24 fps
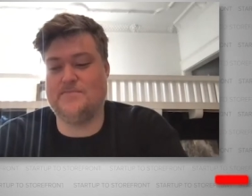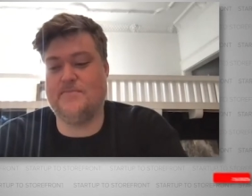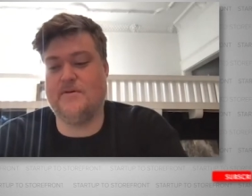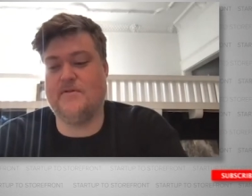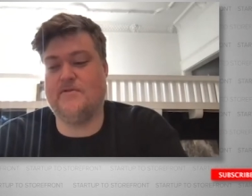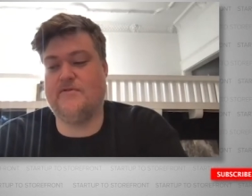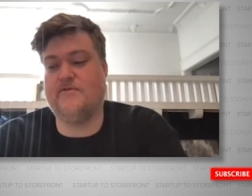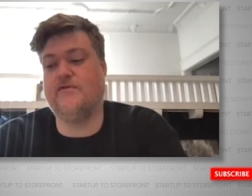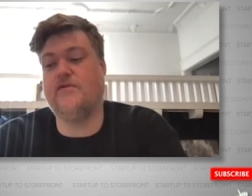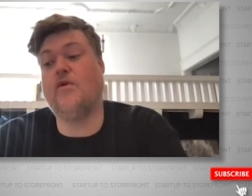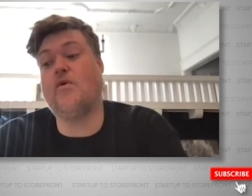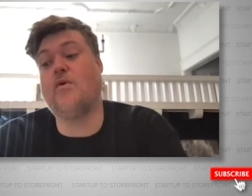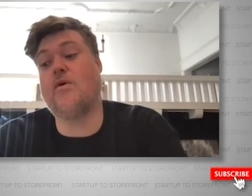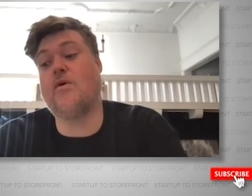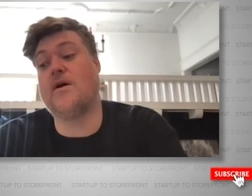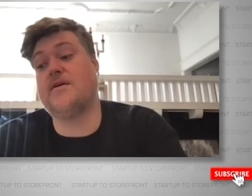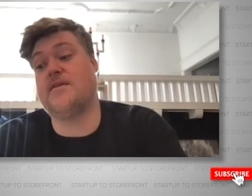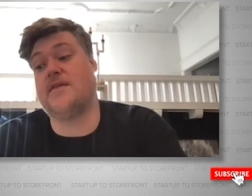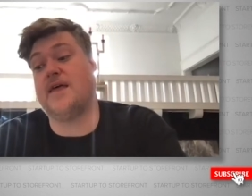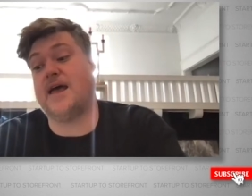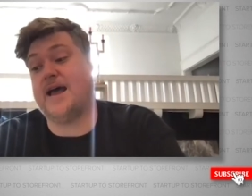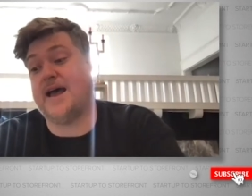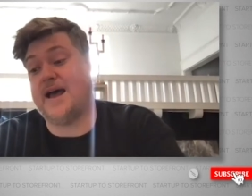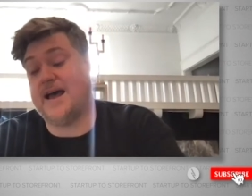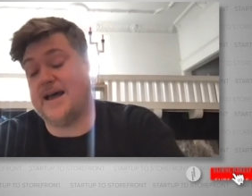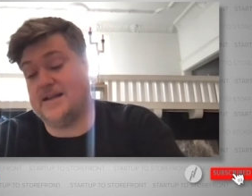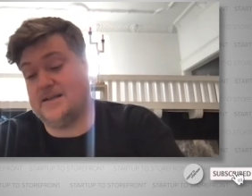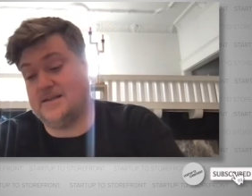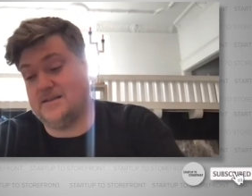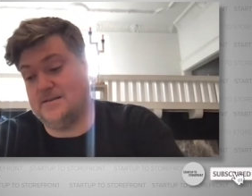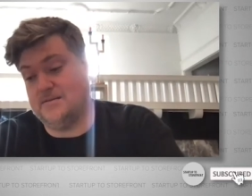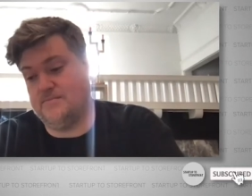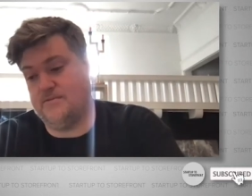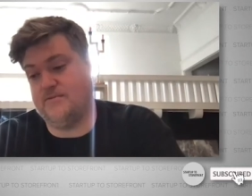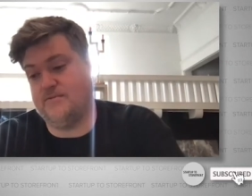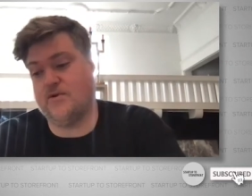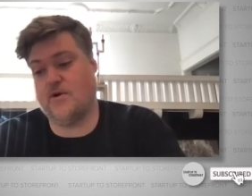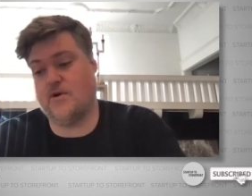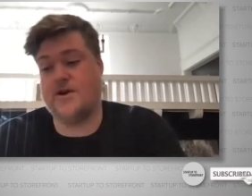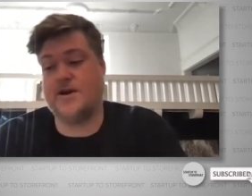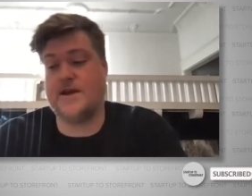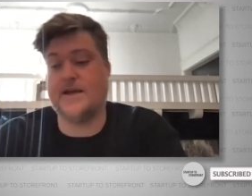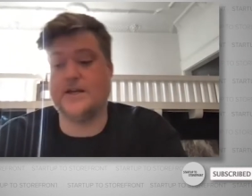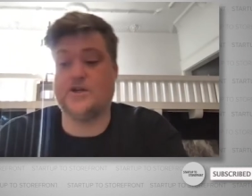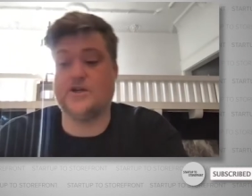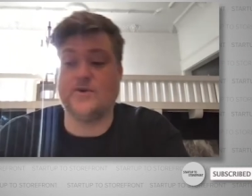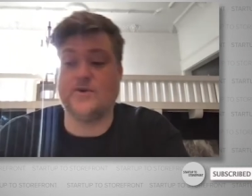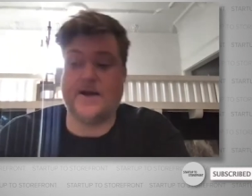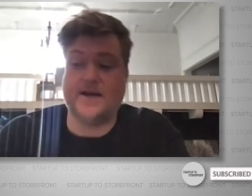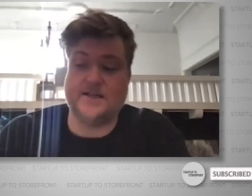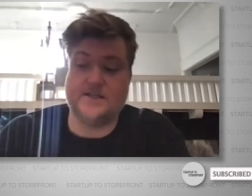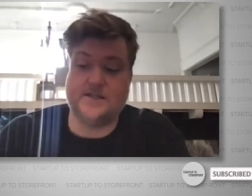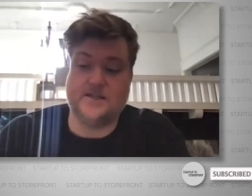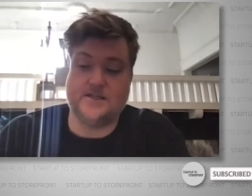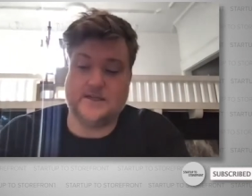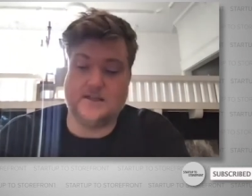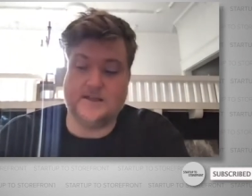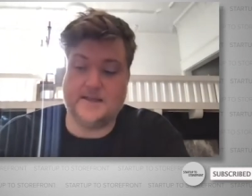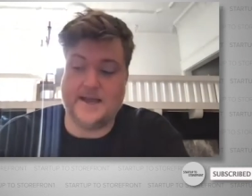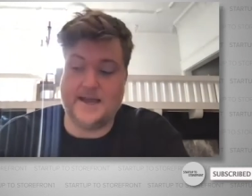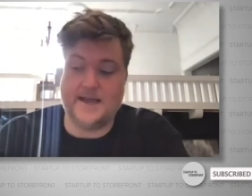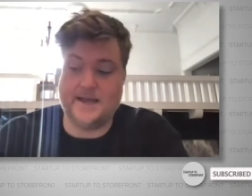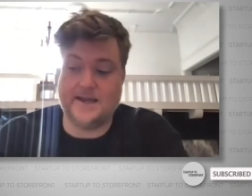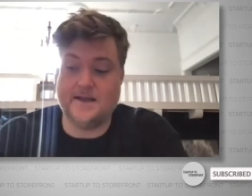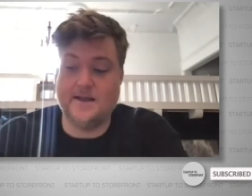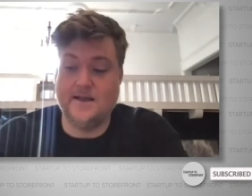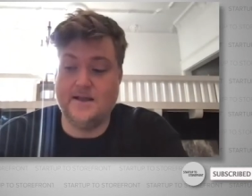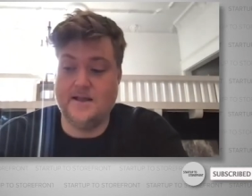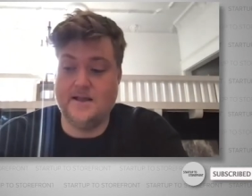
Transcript: before that before you get dressed to like